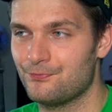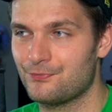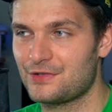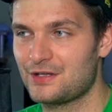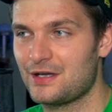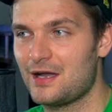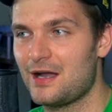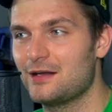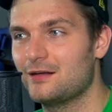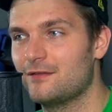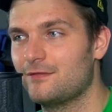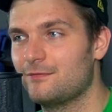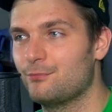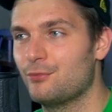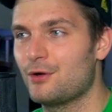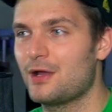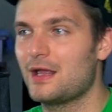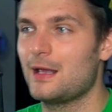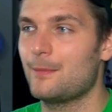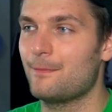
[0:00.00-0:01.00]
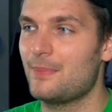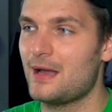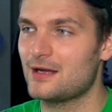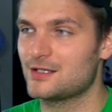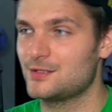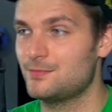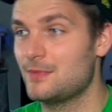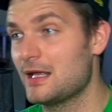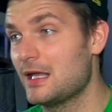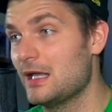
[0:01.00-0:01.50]
kind of bringing it
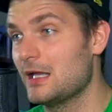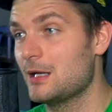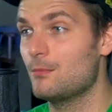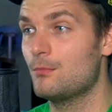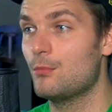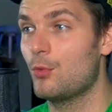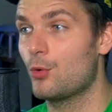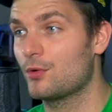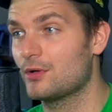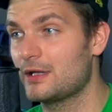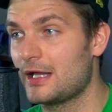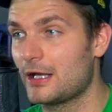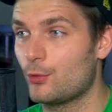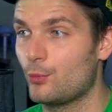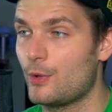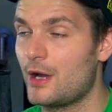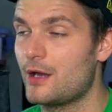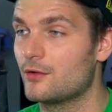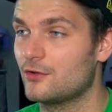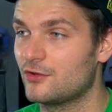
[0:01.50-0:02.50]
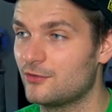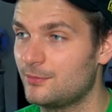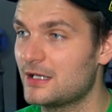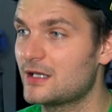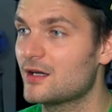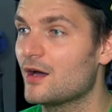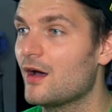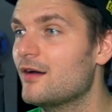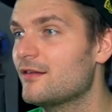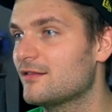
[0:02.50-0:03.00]
back to making it more like Raiders
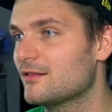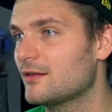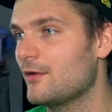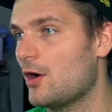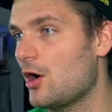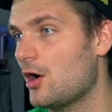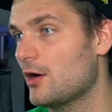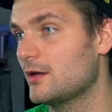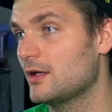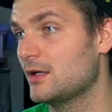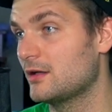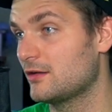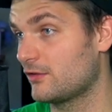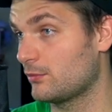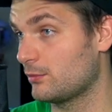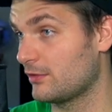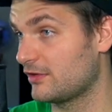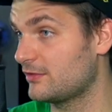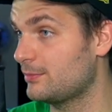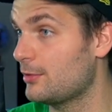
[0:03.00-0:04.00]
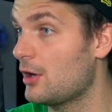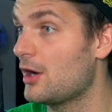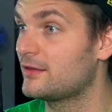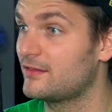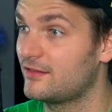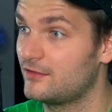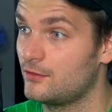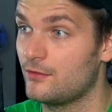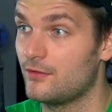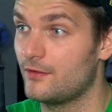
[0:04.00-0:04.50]
because of audience
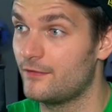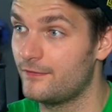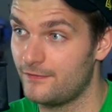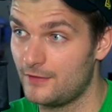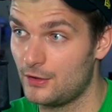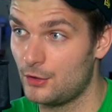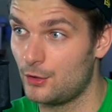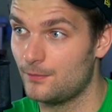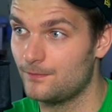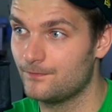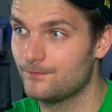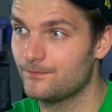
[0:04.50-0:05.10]
response to the film.